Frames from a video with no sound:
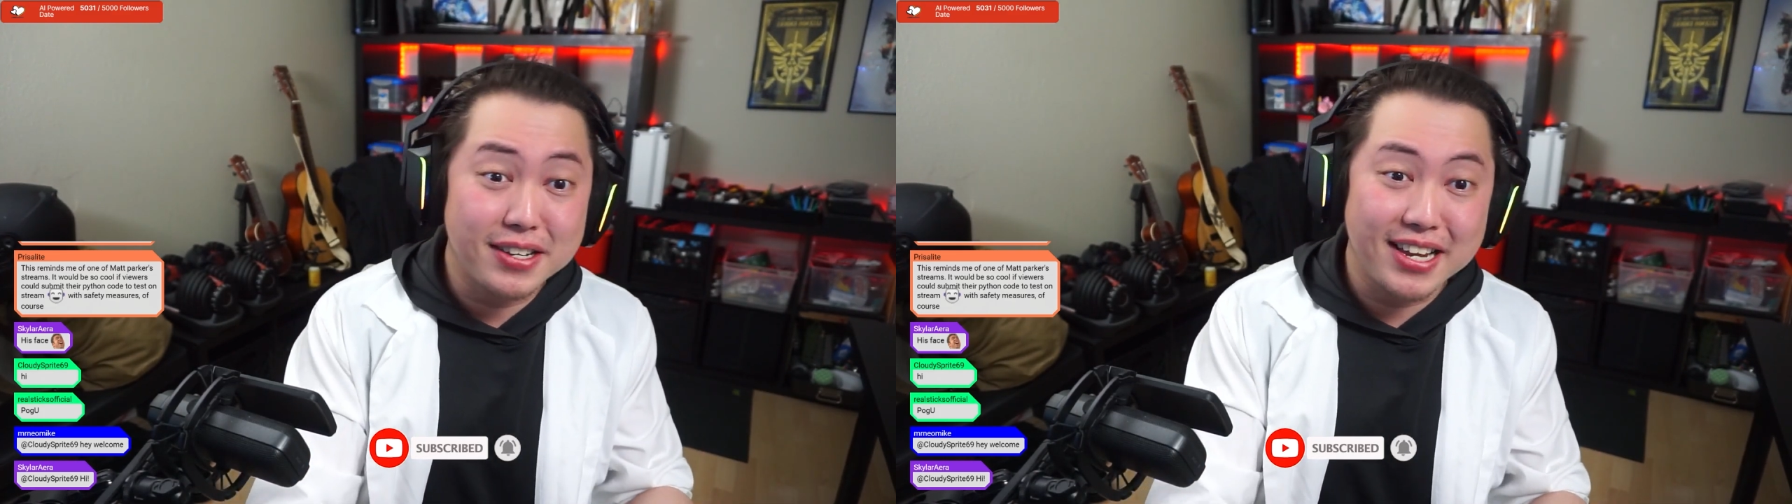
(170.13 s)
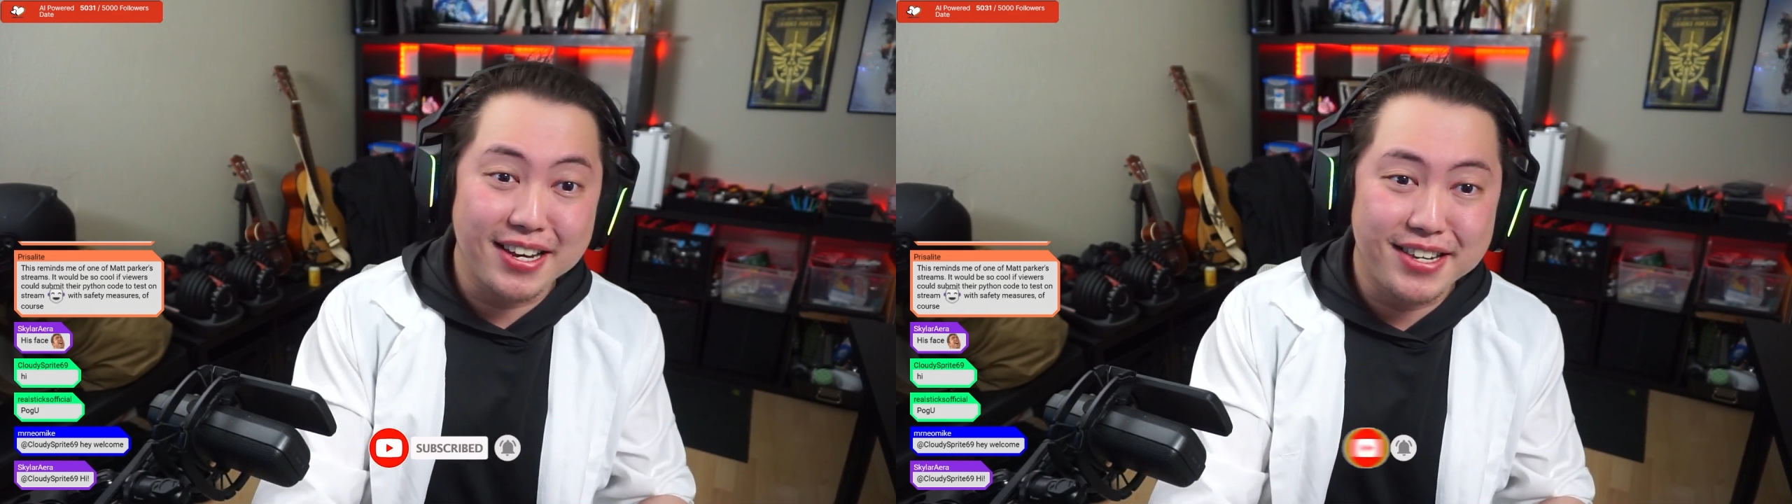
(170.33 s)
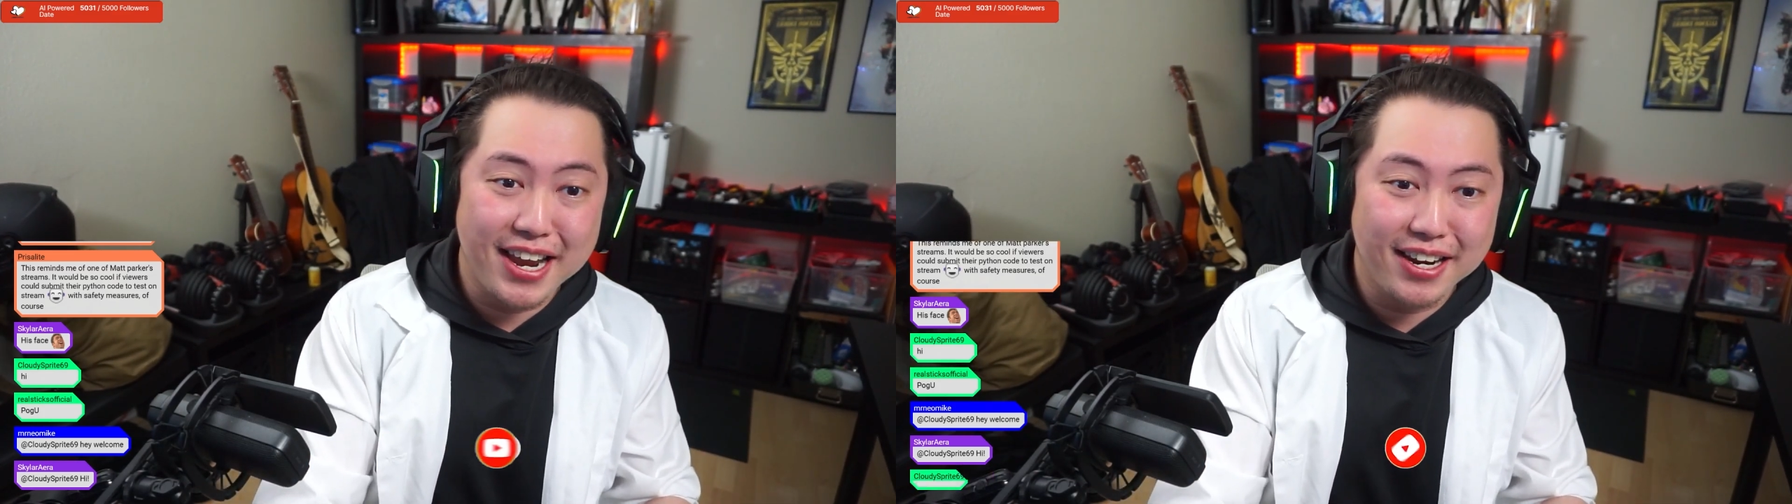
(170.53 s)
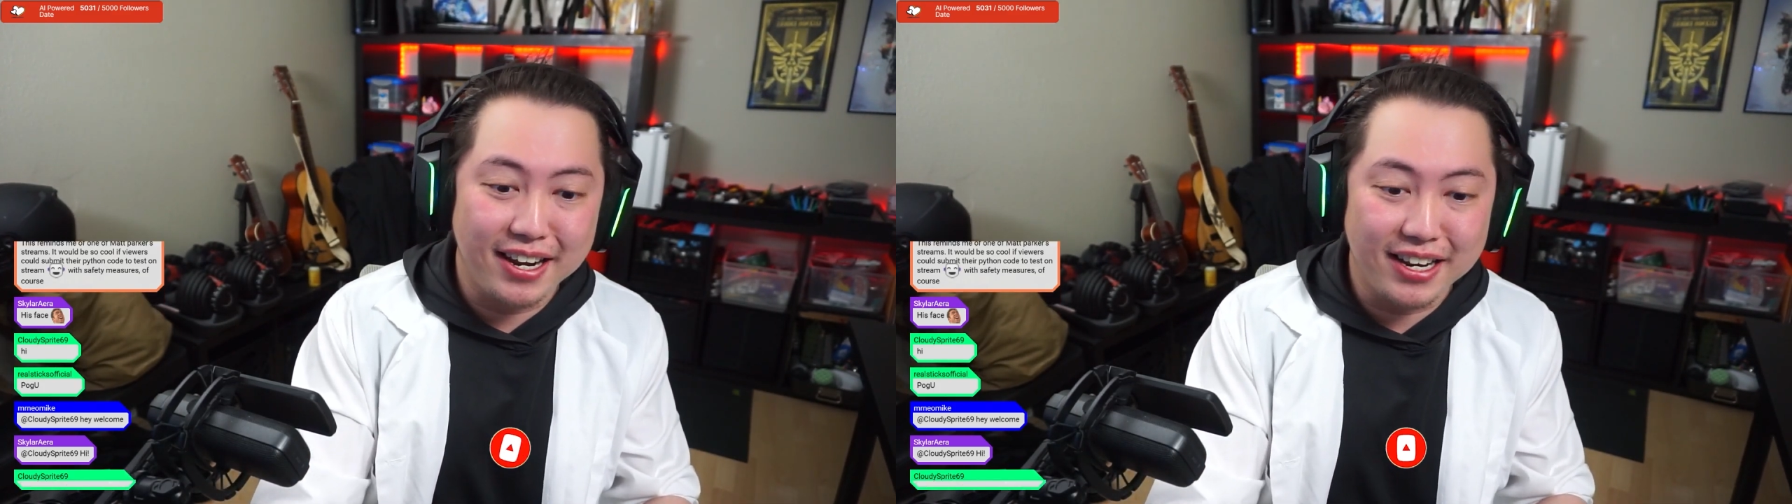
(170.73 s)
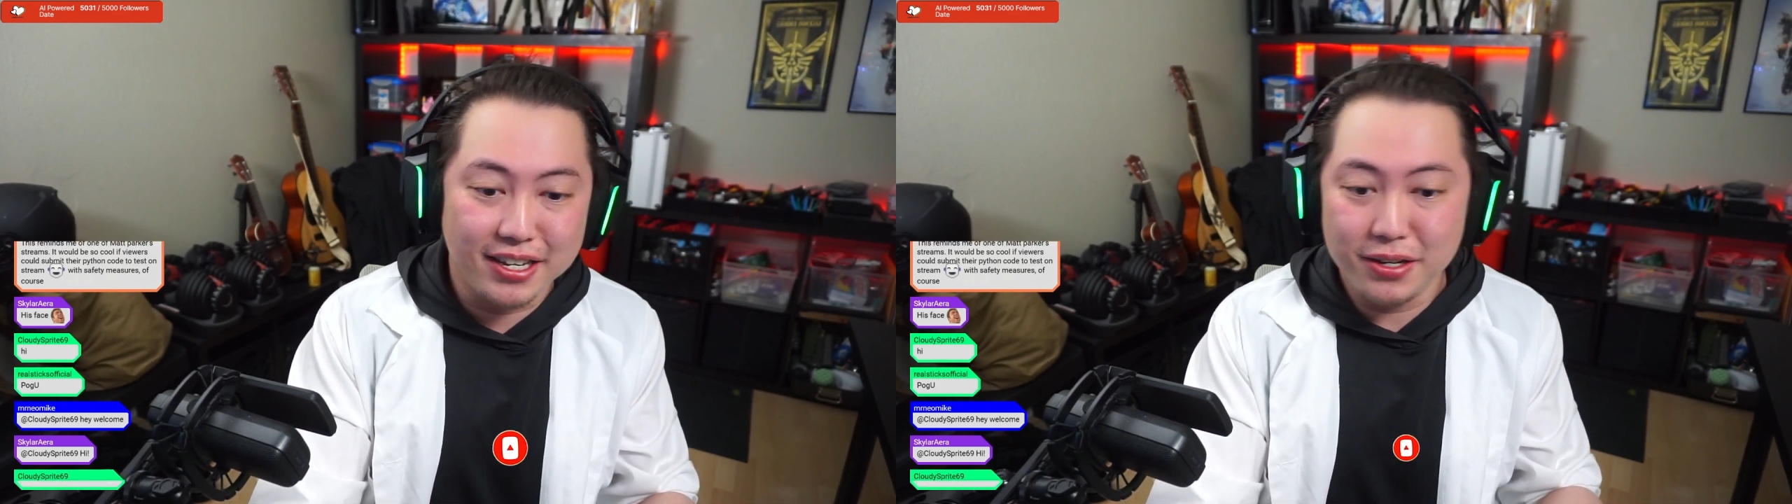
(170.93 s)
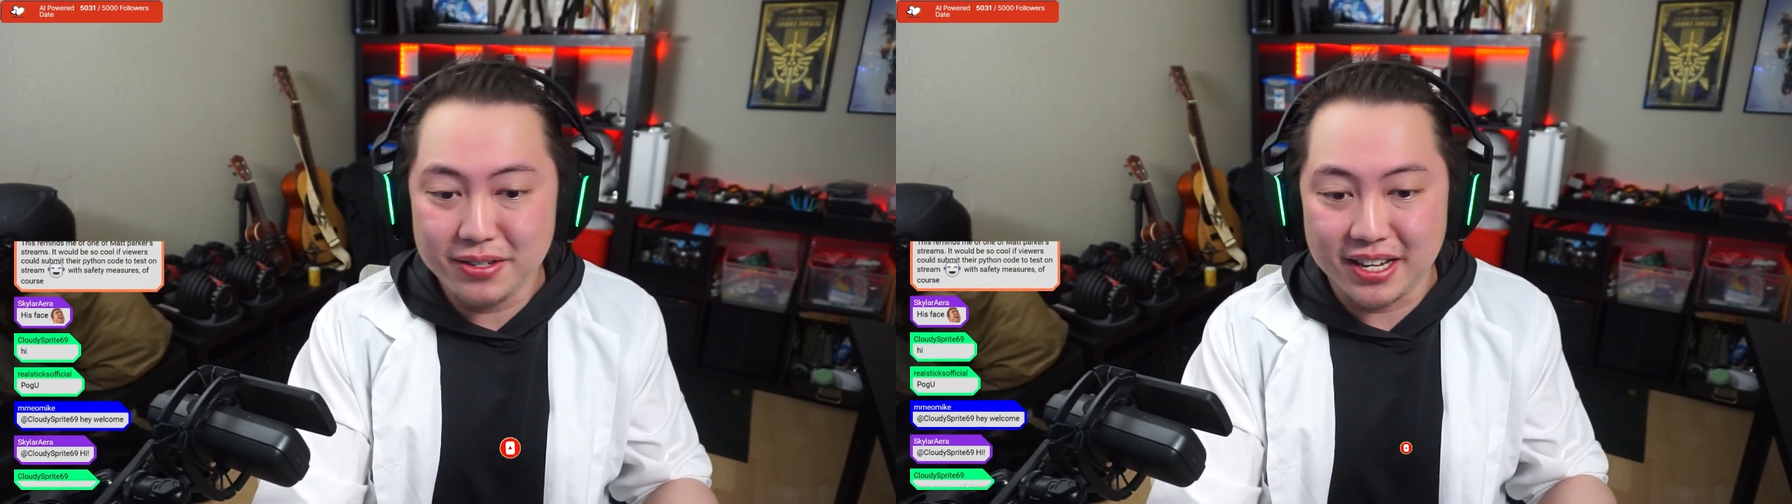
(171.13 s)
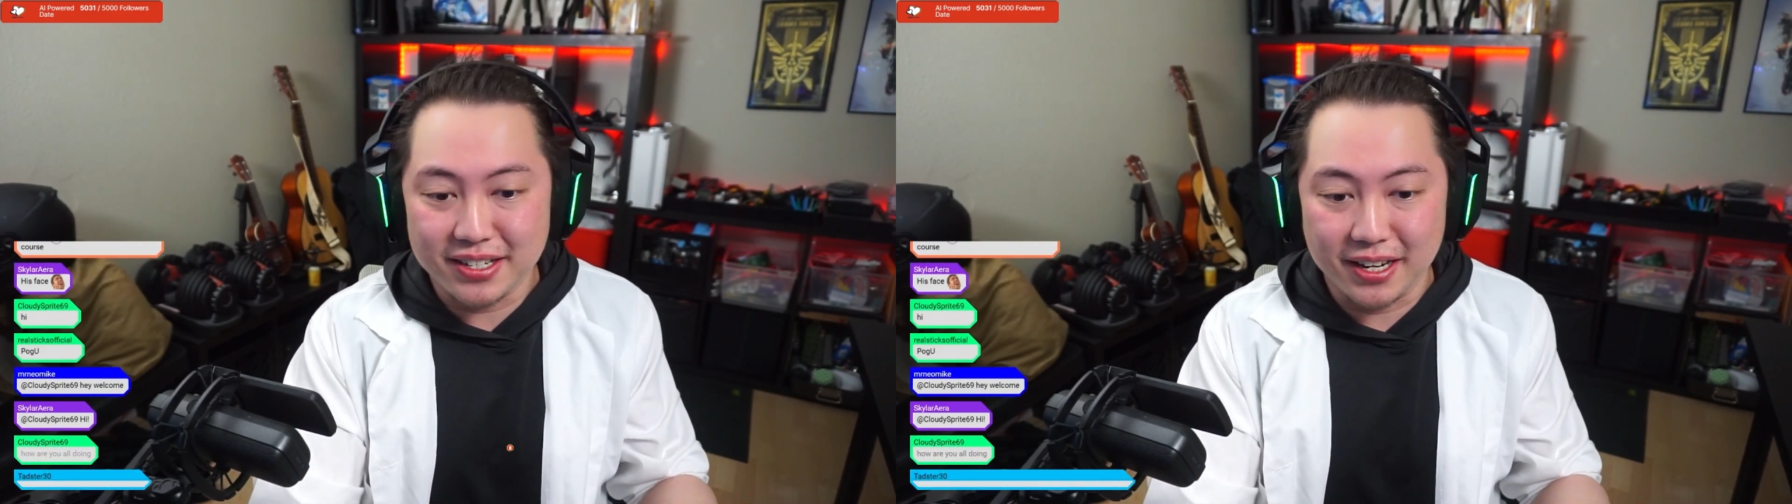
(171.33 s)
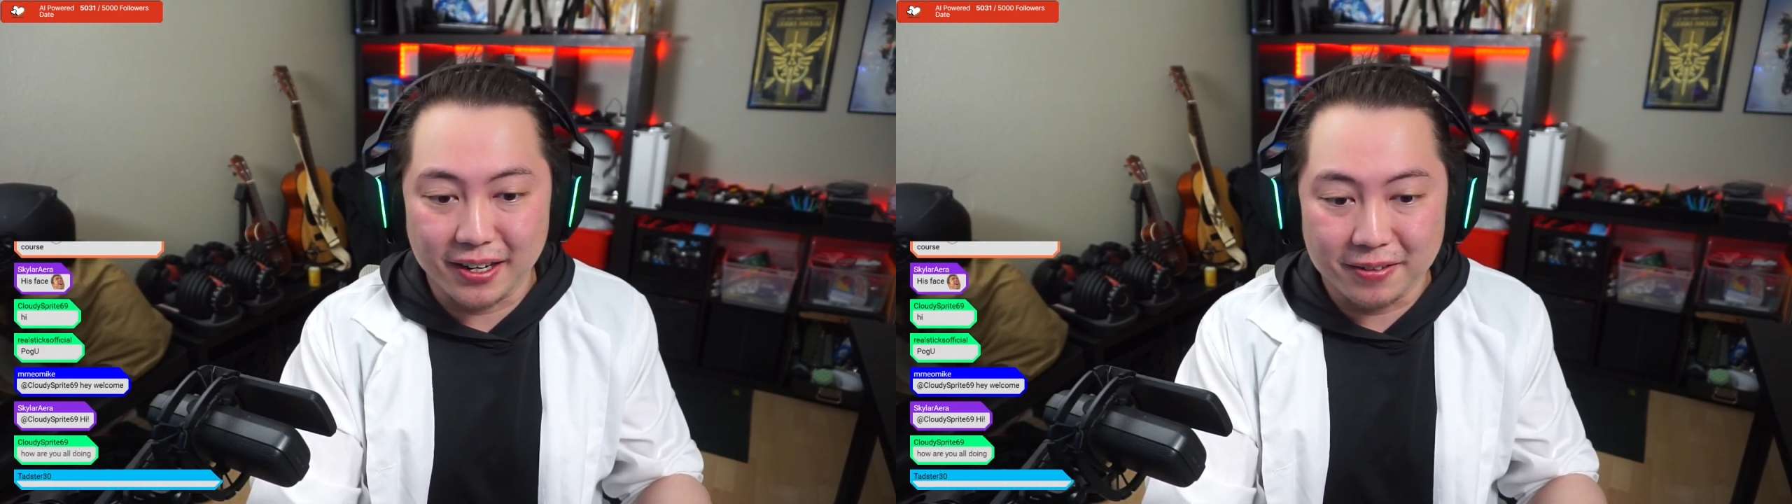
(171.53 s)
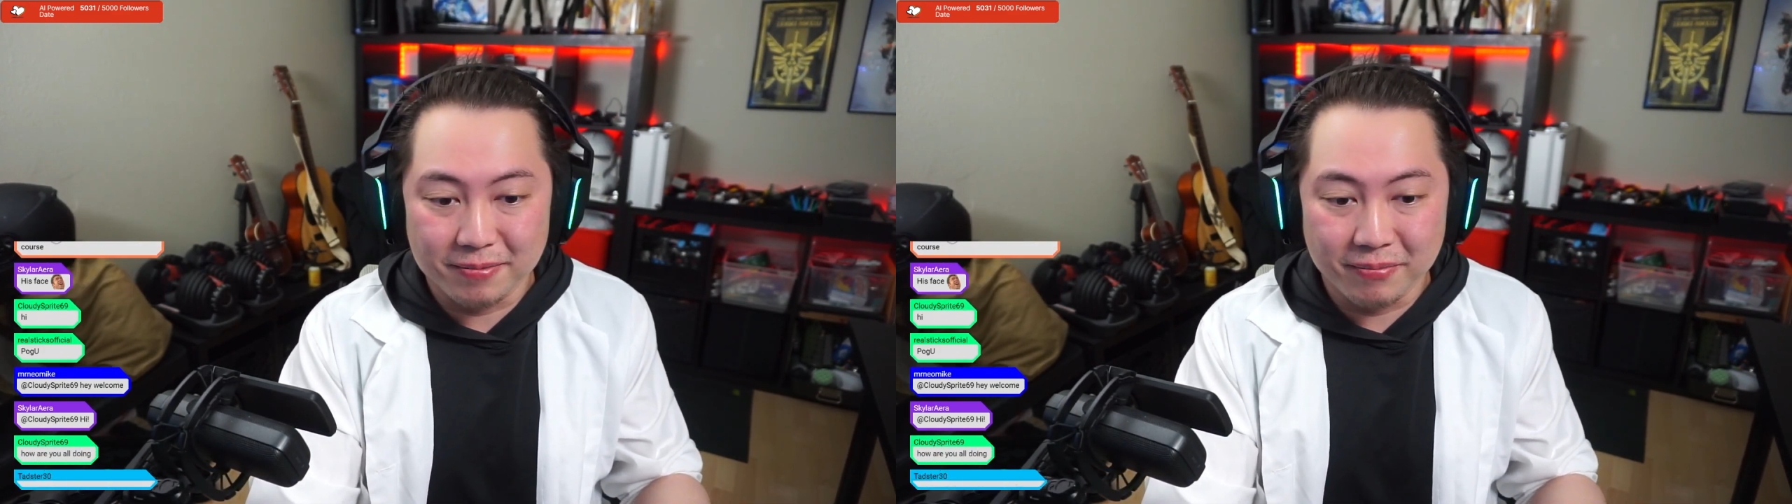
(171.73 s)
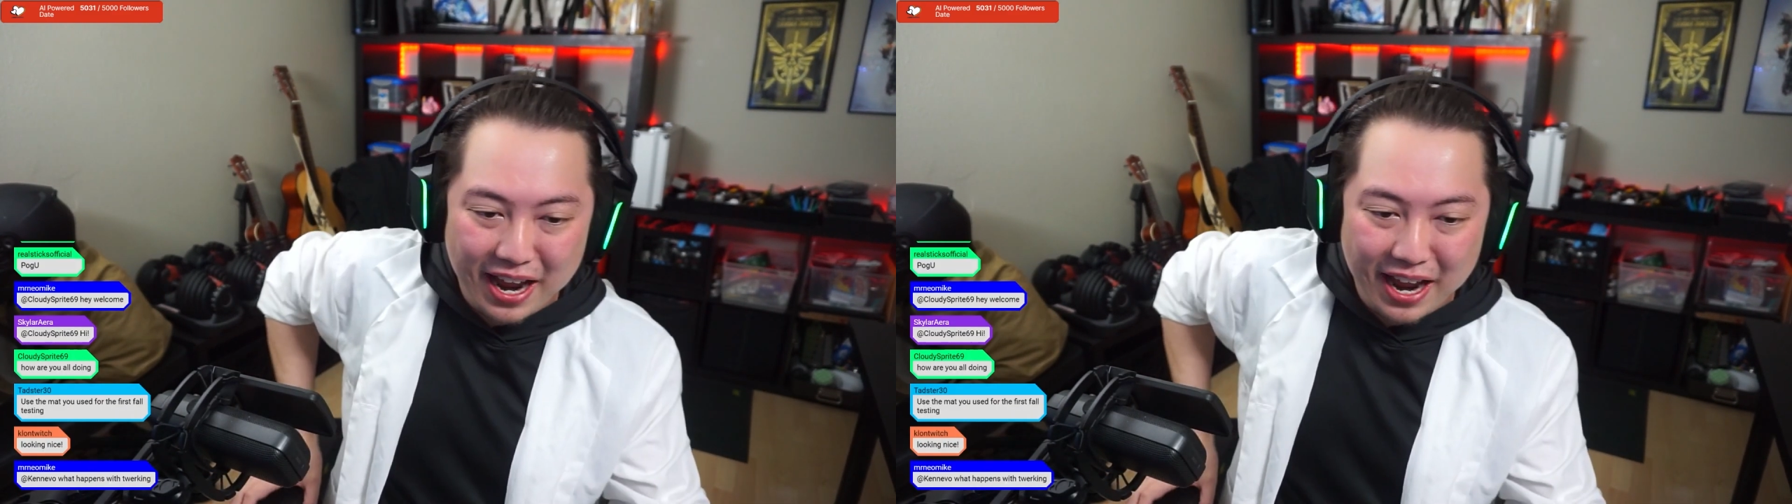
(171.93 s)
fetch that data and then use that data.